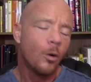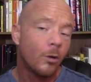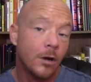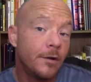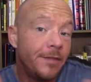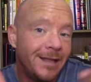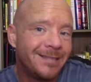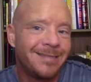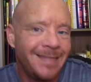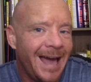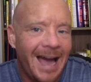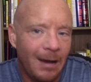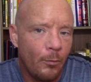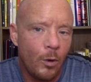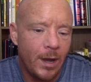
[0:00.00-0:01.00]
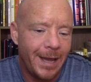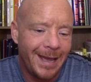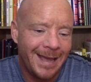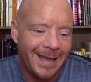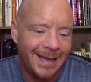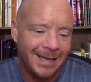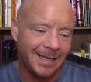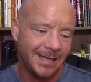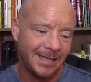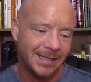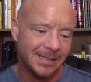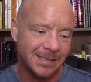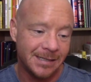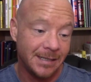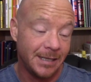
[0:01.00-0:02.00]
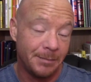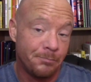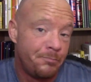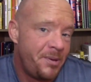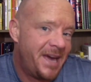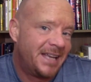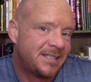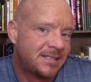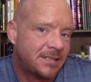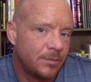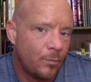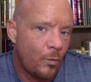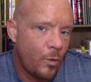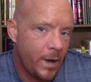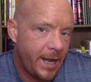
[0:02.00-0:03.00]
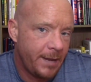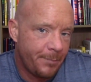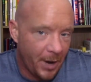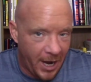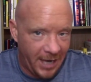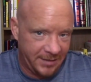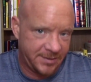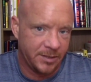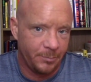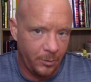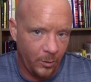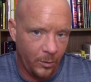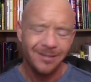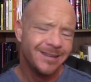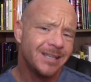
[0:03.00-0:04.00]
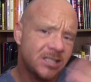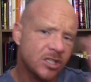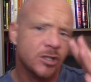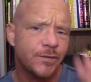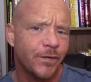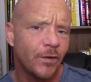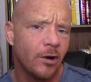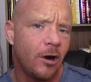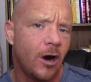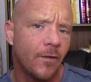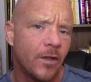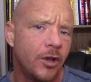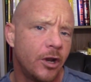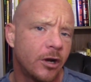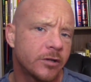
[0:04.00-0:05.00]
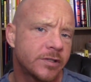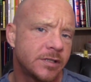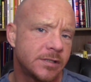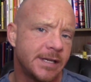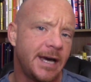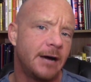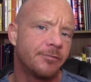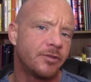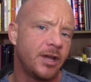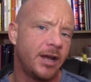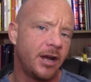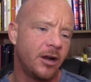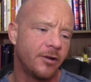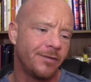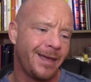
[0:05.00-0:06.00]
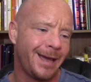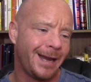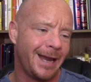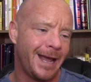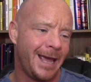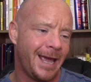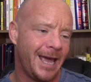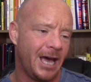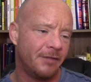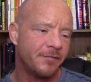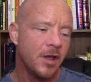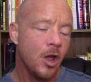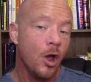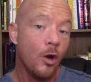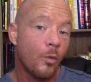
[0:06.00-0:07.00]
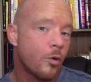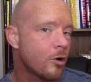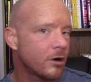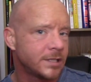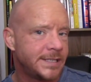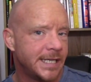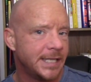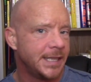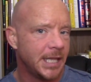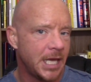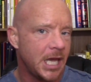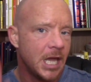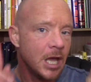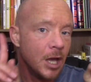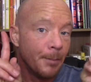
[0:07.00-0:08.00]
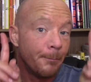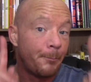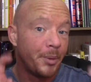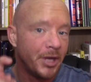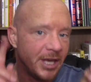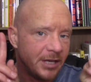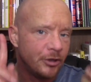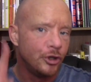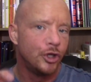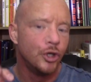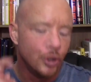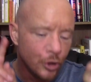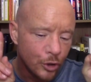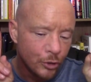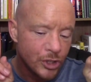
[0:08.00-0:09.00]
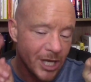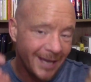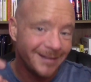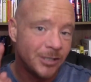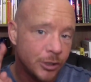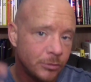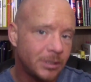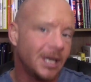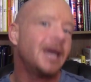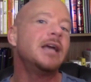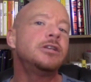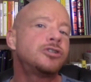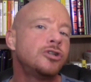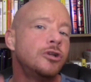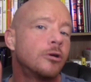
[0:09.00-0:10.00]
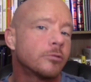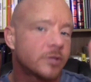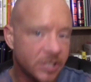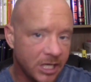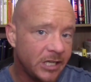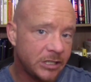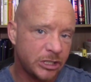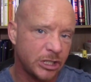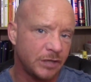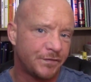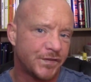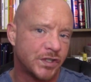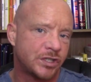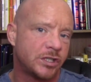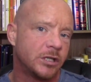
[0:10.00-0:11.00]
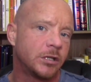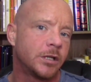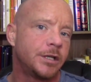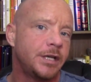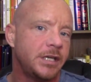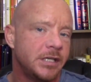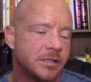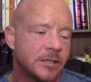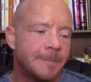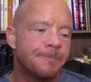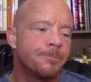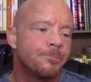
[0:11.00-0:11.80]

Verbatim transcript: Or that that way is the best way possible. This is for all the nurses out there that have worked in the big, huge educational teaching facilities